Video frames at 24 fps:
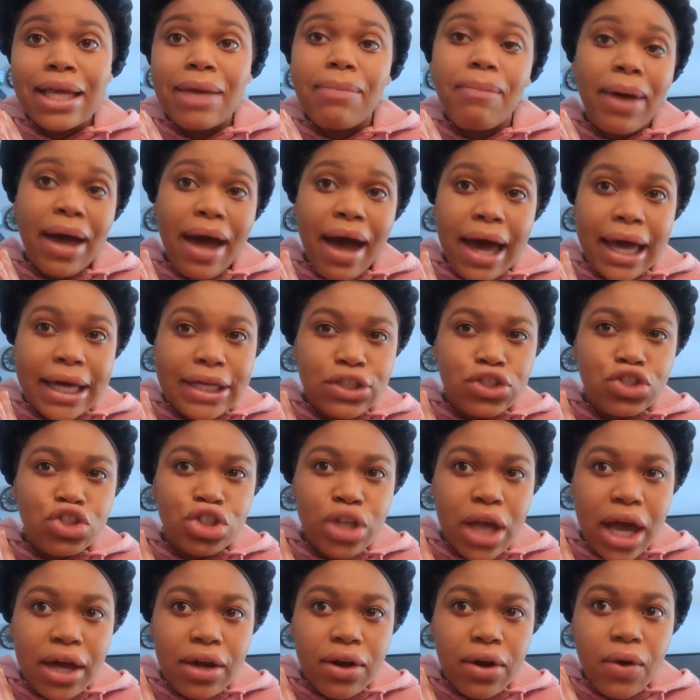like my
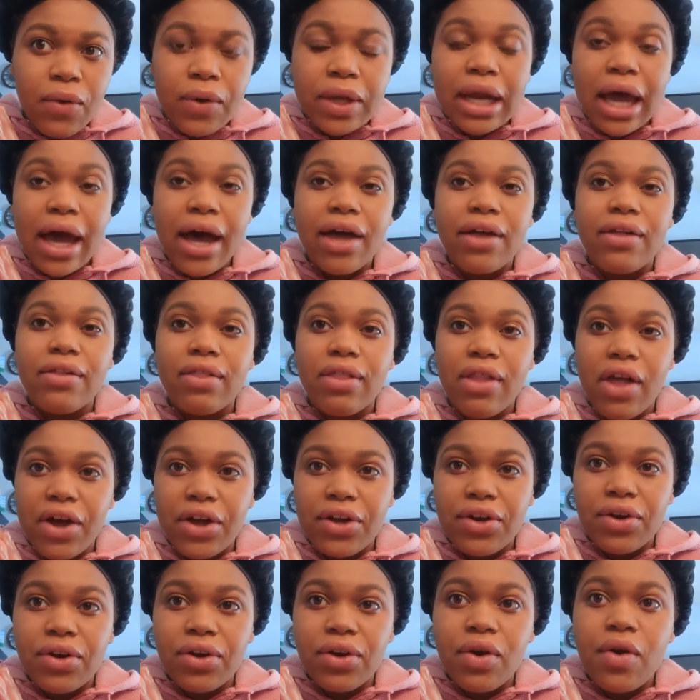eyeshadow and
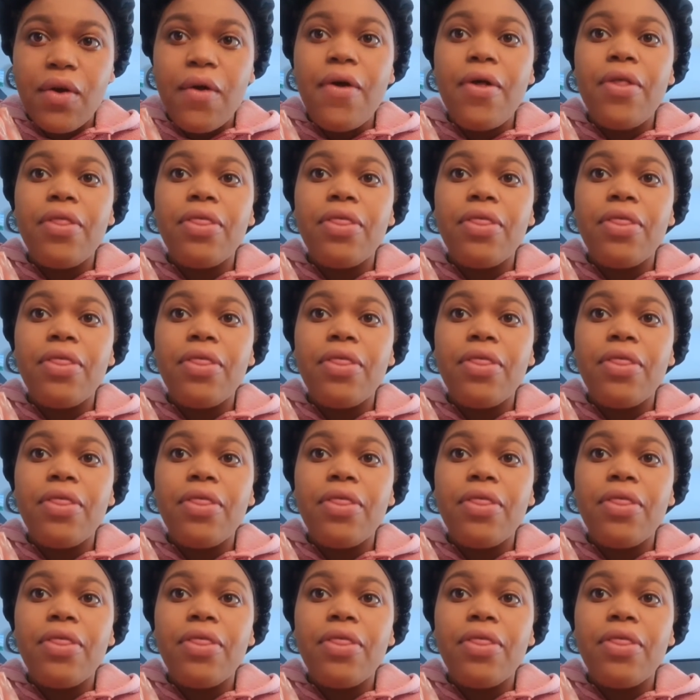eyeliner.